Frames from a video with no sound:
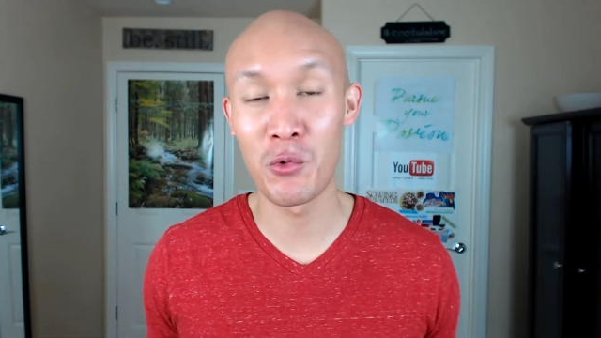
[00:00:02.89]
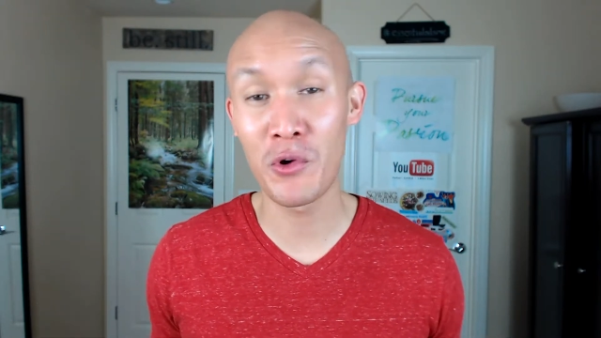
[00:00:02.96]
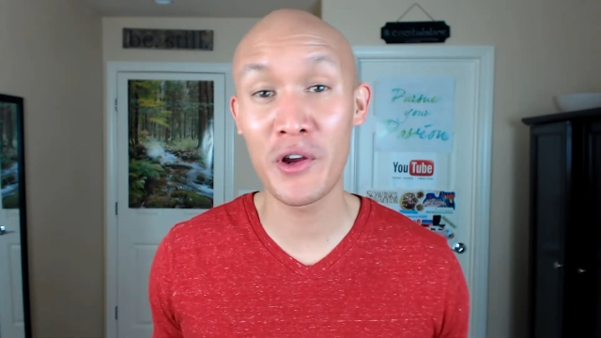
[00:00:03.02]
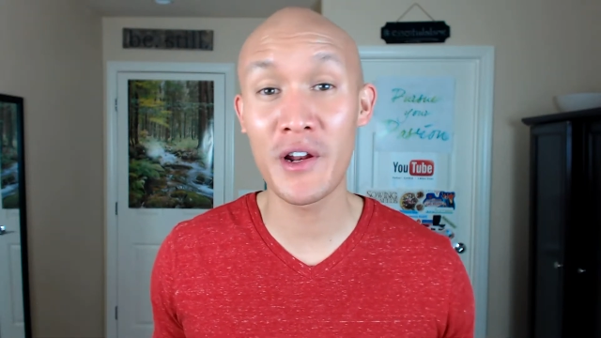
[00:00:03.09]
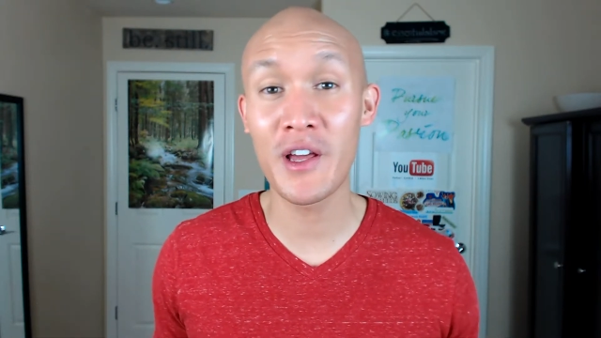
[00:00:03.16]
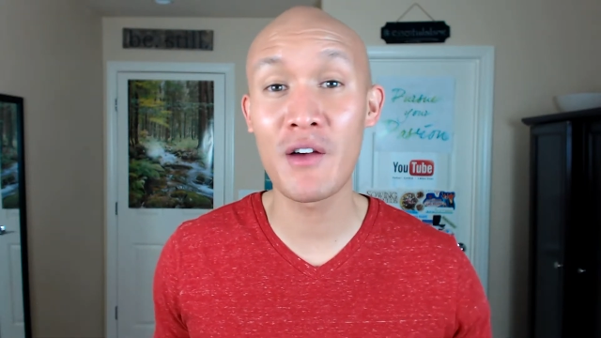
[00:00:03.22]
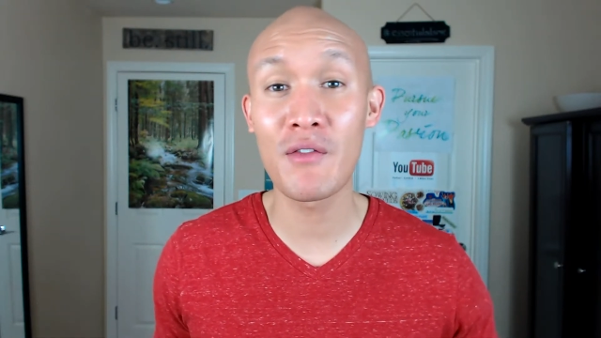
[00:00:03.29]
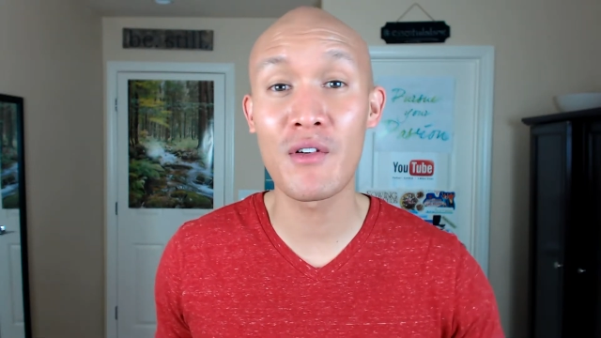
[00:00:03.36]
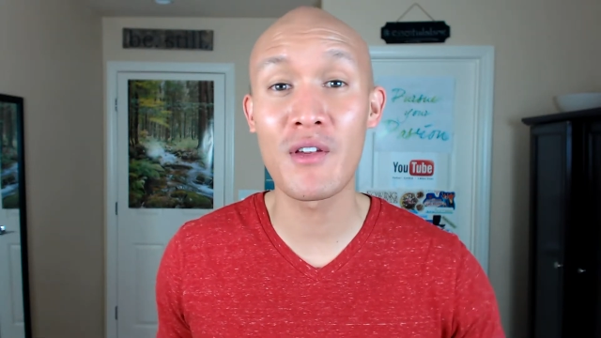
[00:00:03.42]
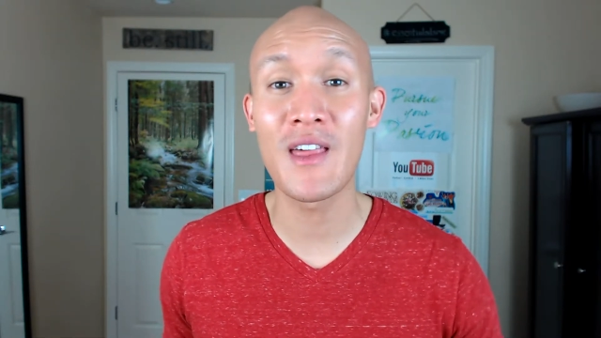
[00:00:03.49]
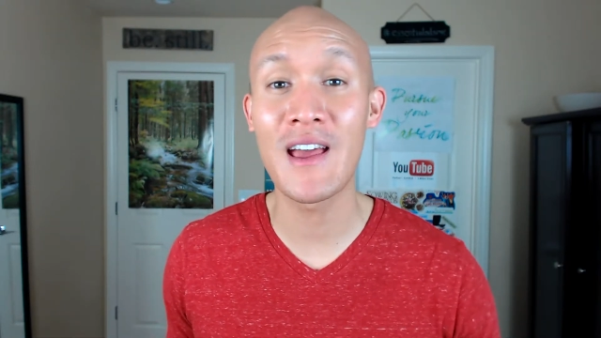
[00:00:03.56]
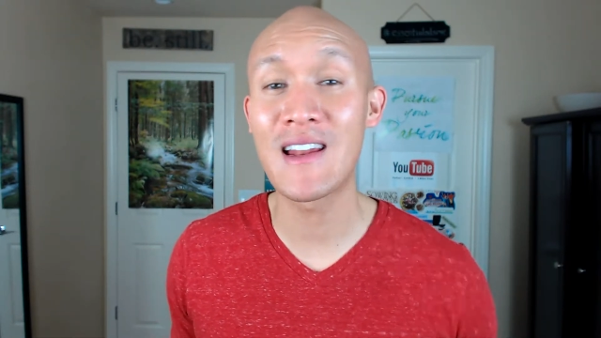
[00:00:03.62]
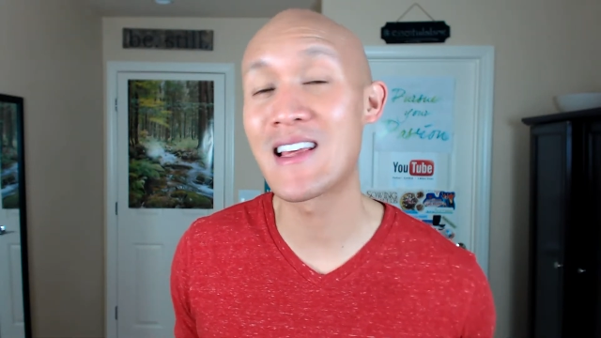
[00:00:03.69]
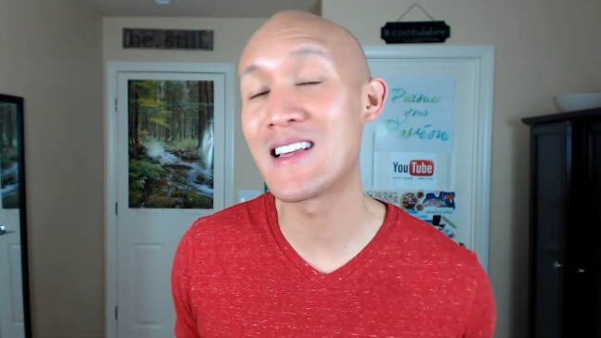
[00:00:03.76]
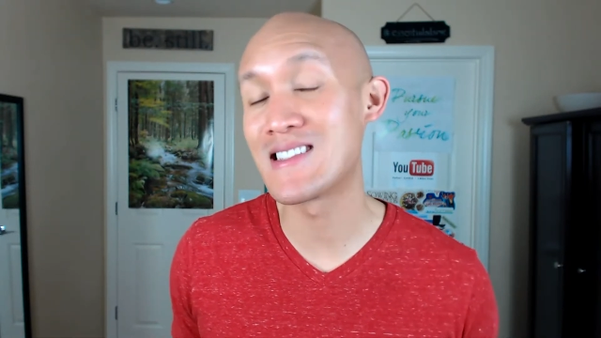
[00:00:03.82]
Well, we're going to cover
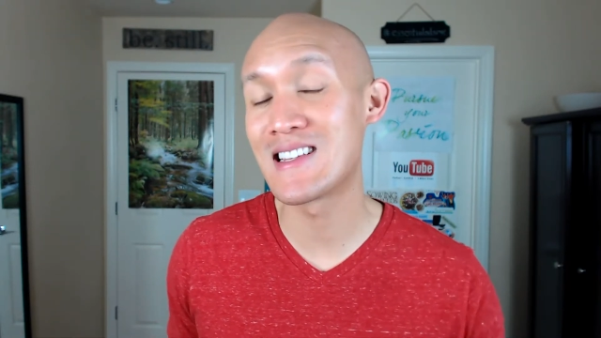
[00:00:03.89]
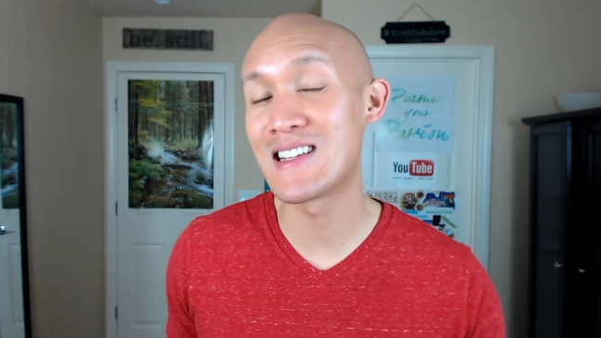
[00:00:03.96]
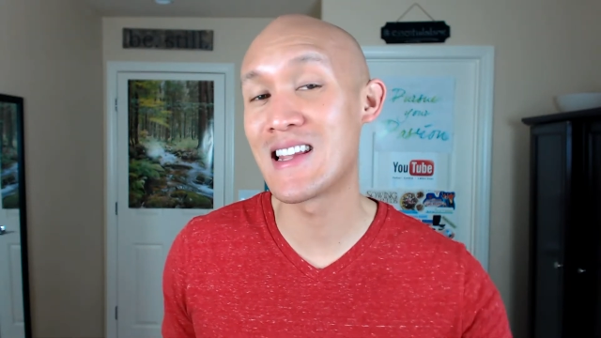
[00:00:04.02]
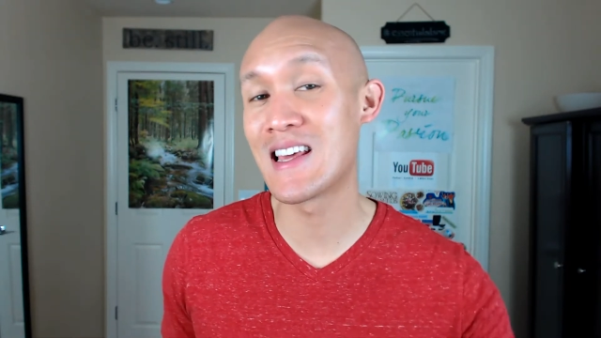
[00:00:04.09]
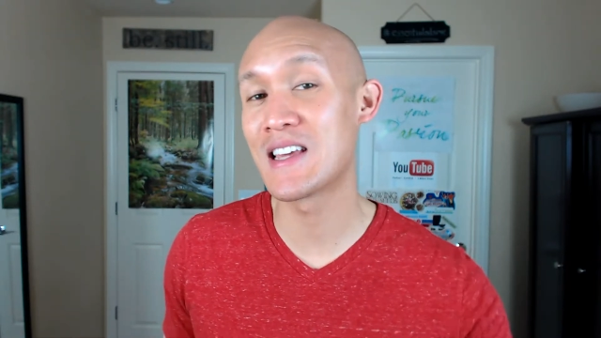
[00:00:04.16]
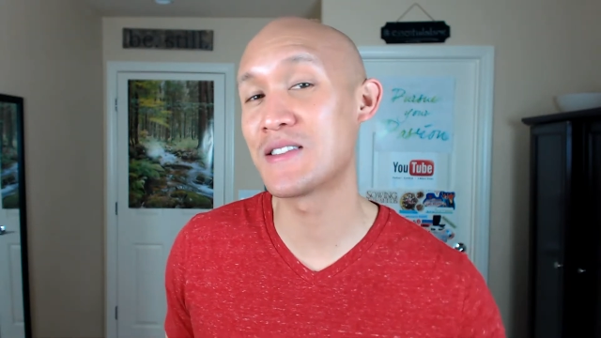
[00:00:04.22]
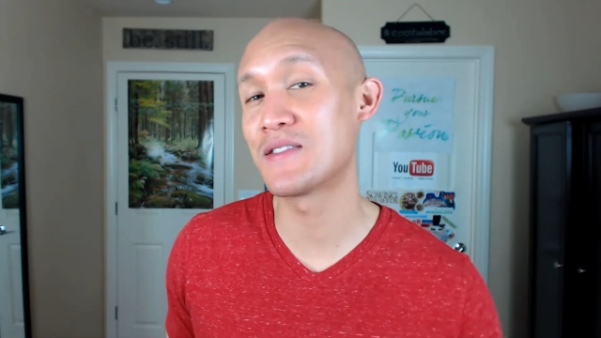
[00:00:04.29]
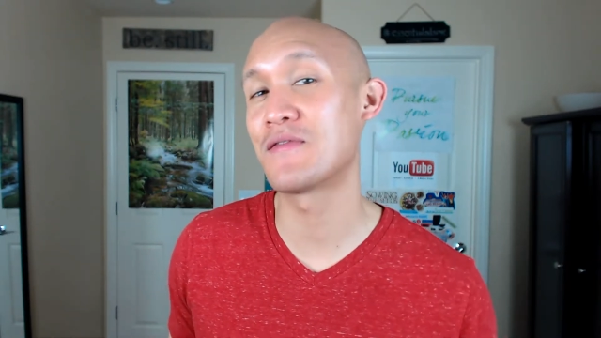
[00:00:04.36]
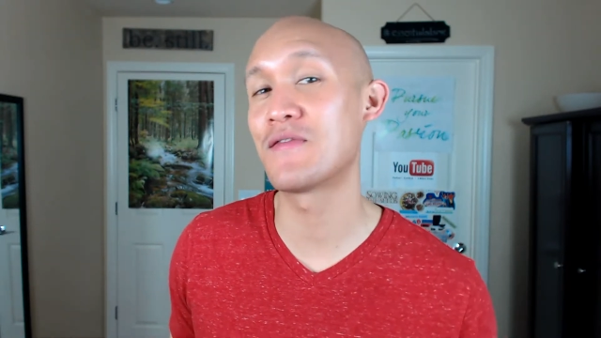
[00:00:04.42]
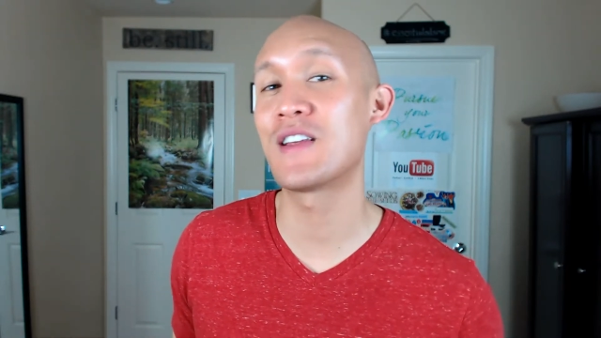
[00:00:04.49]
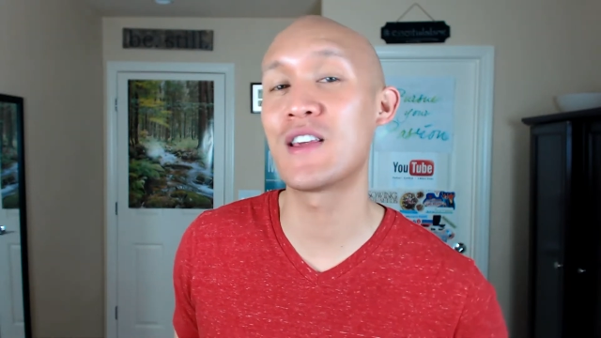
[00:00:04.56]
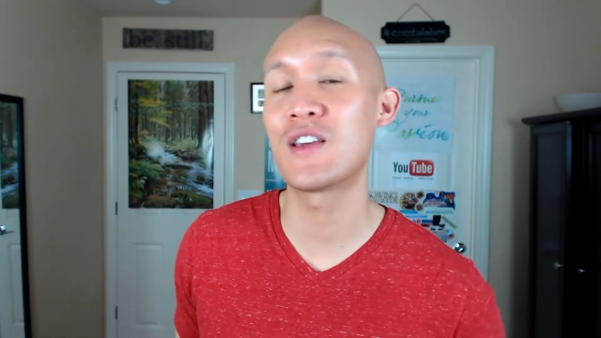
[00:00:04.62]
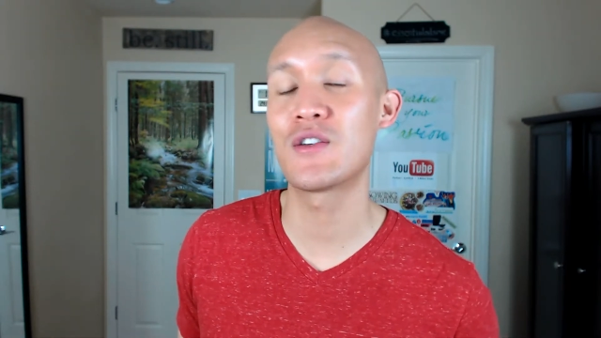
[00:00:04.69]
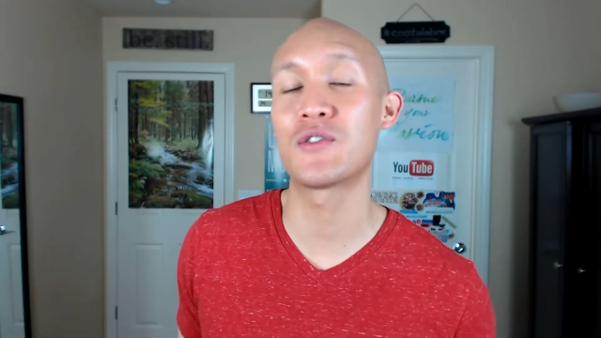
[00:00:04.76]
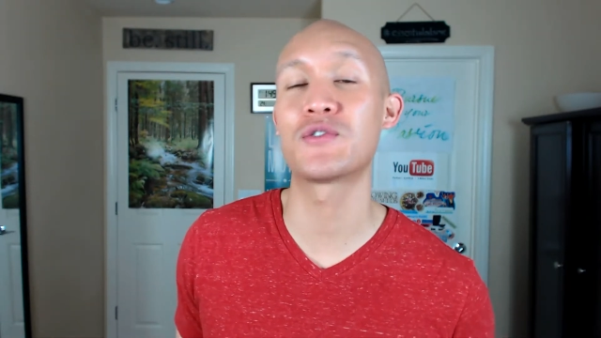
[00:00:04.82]
that in today's
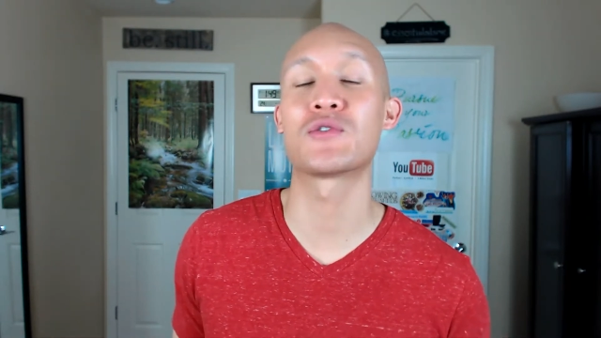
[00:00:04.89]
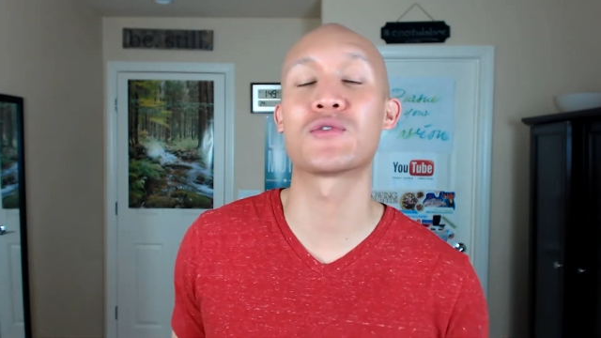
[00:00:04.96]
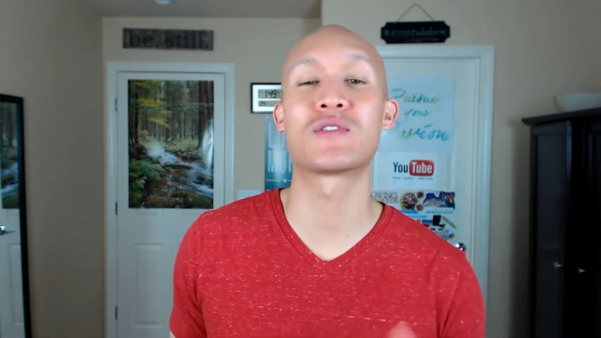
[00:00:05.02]
video,